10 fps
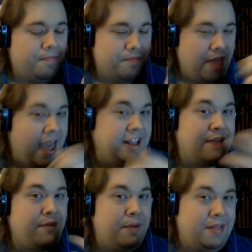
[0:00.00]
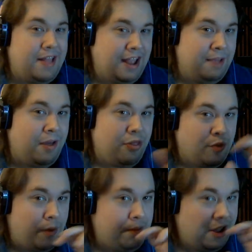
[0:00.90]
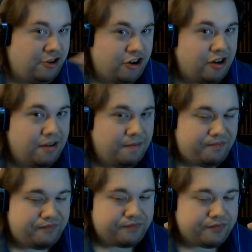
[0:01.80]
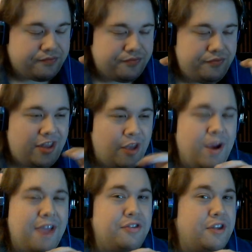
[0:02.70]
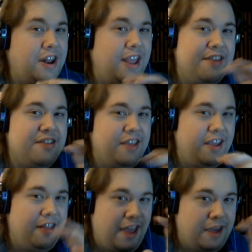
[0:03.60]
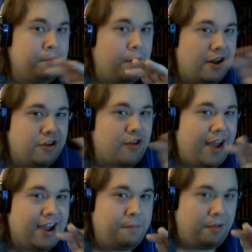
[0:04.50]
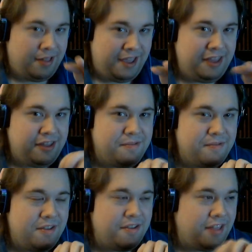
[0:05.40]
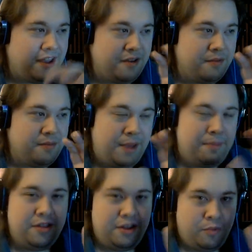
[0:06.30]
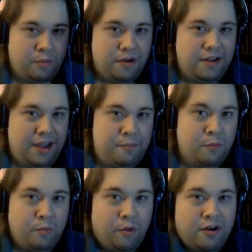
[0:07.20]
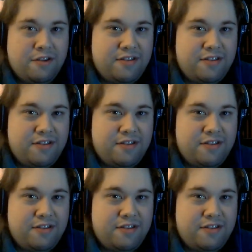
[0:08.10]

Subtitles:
and giving me that email through a picture rather than an easily like bot trackable link, like words,